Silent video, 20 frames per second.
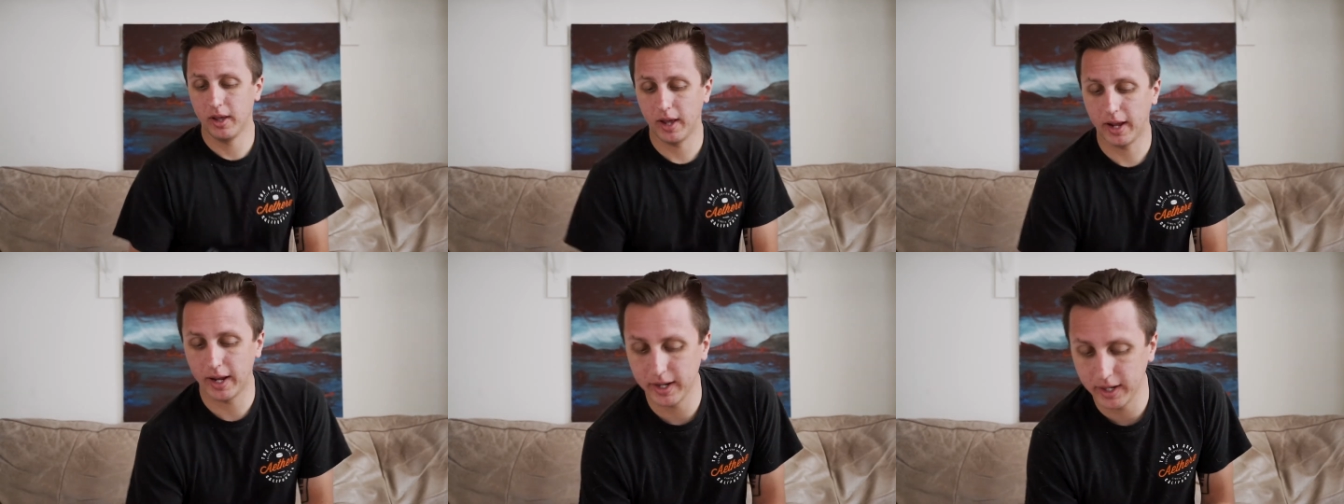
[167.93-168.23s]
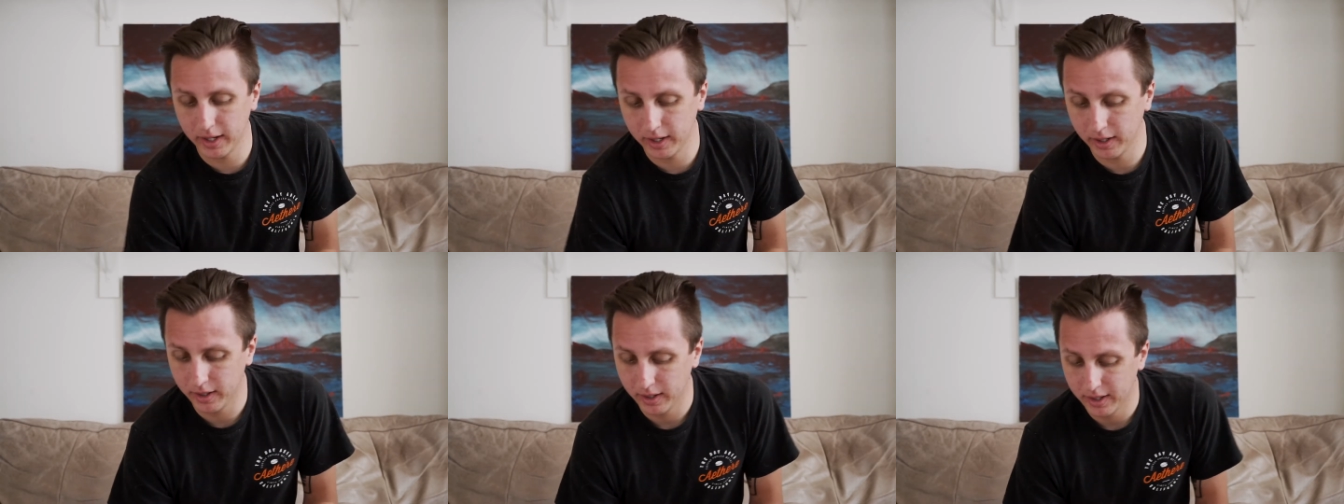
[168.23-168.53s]

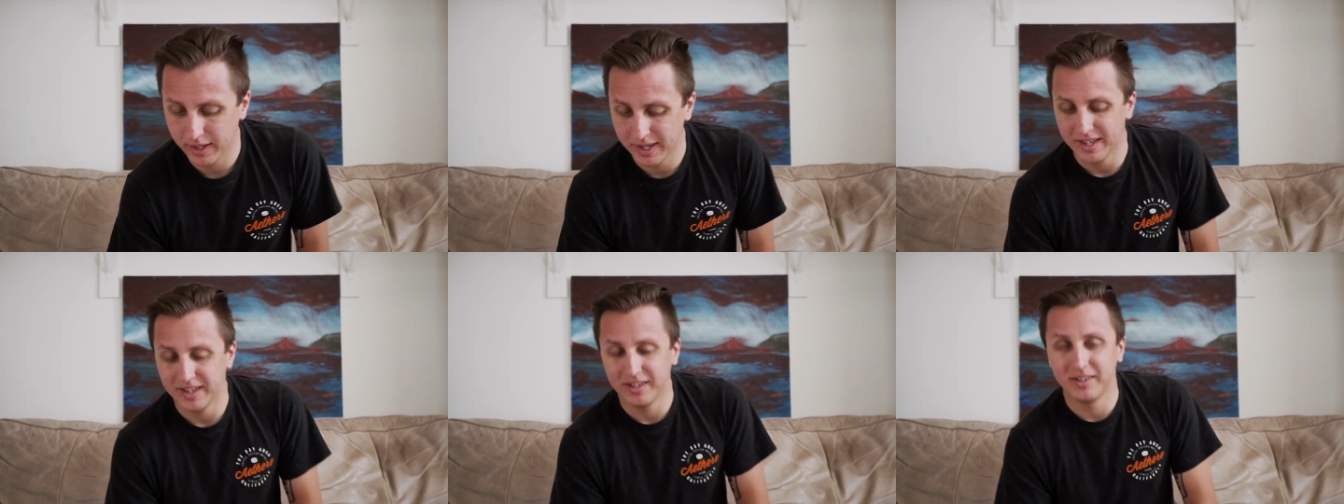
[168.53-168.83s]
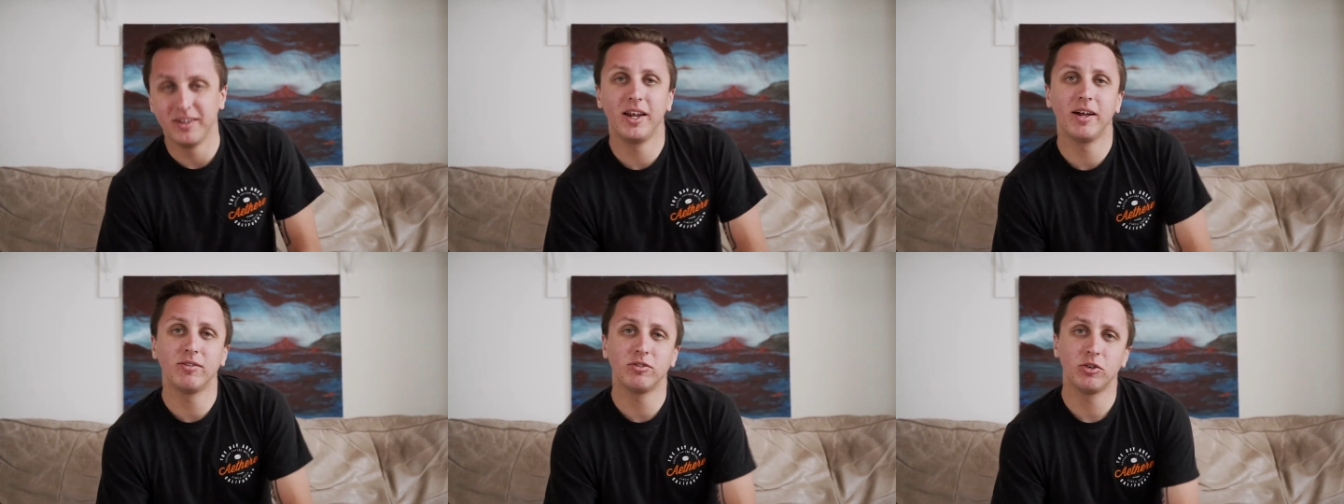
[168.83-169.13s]
I
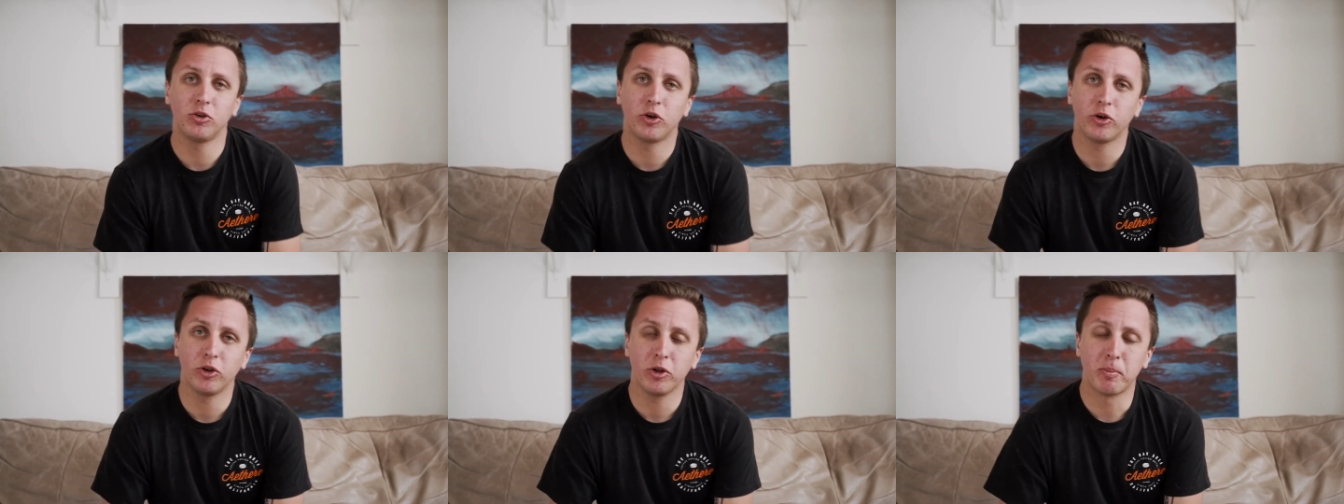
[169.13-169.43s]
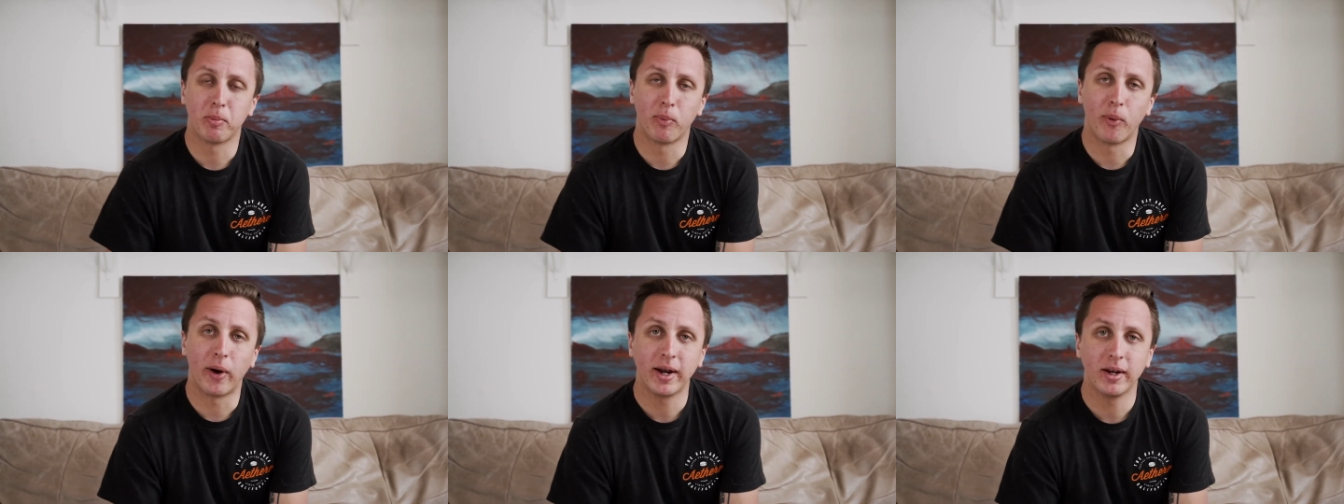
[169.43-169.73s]
did have to turn the
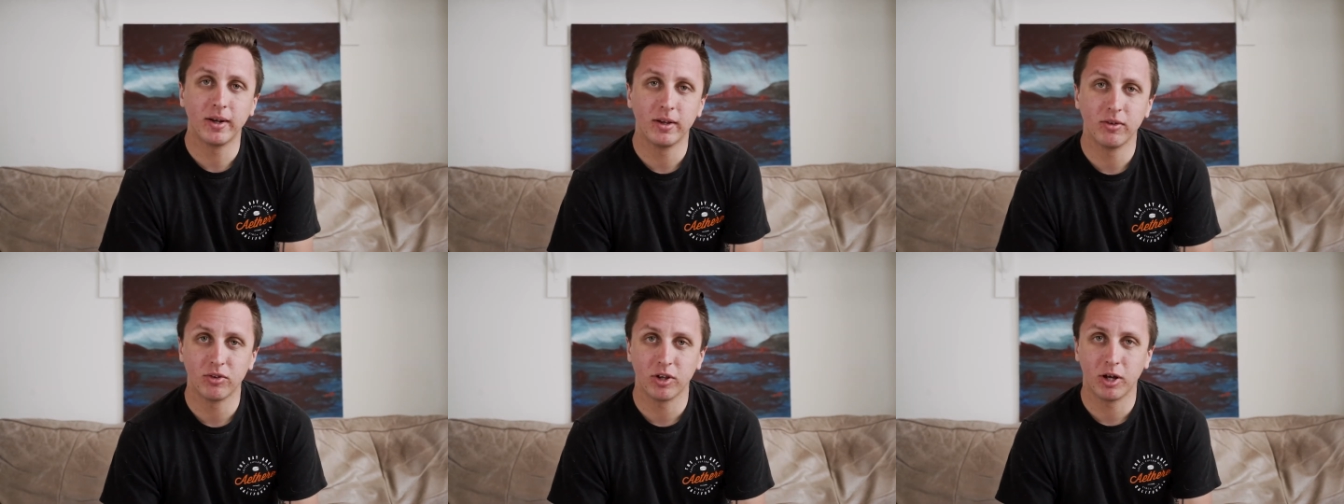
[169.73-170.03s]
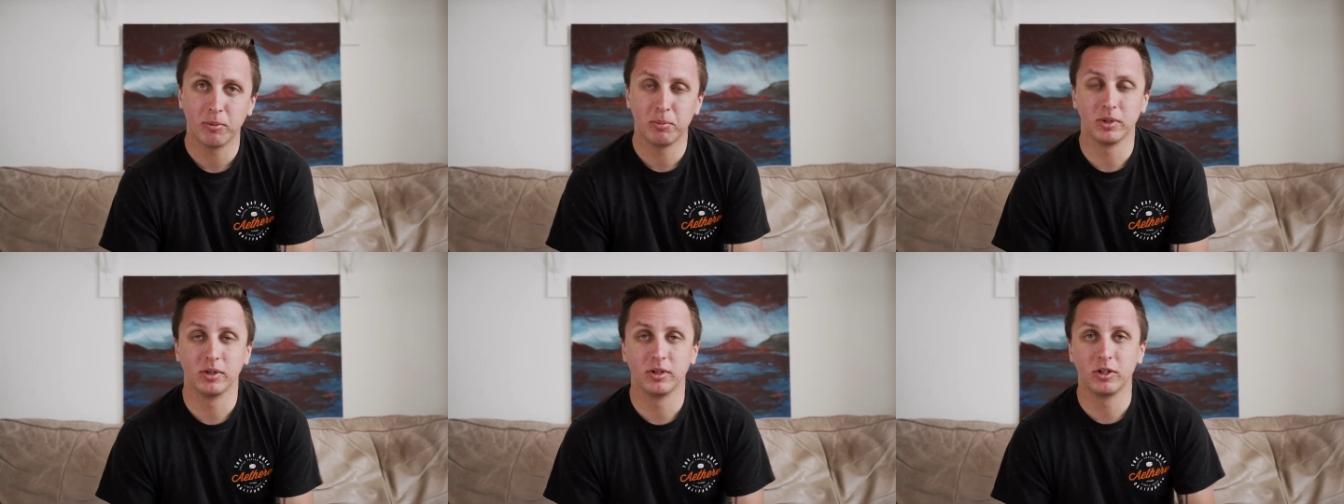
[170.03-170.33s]
brightness
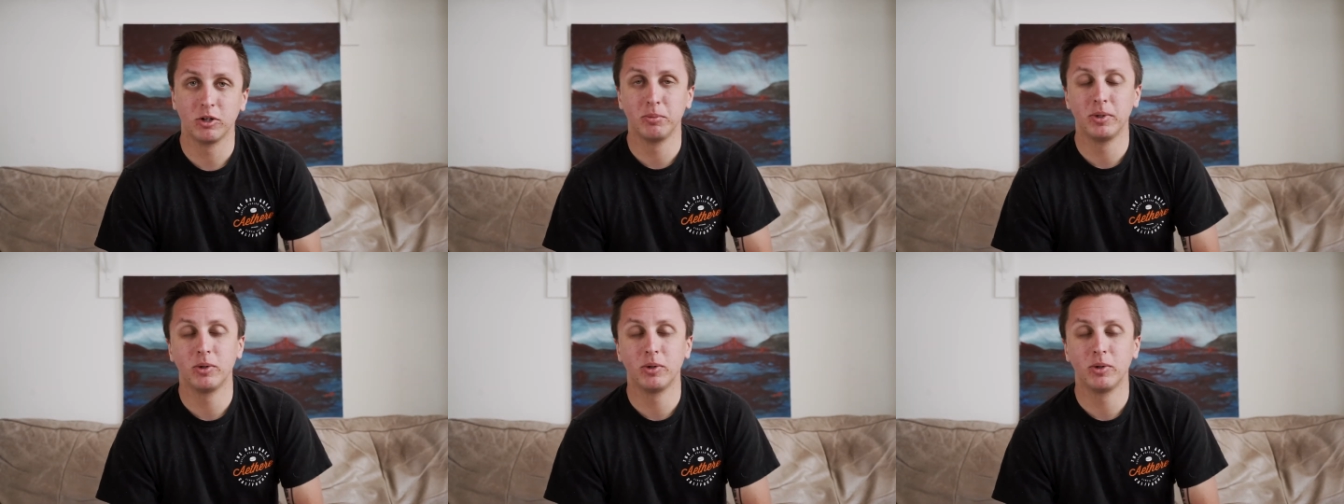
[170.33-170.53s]
up a little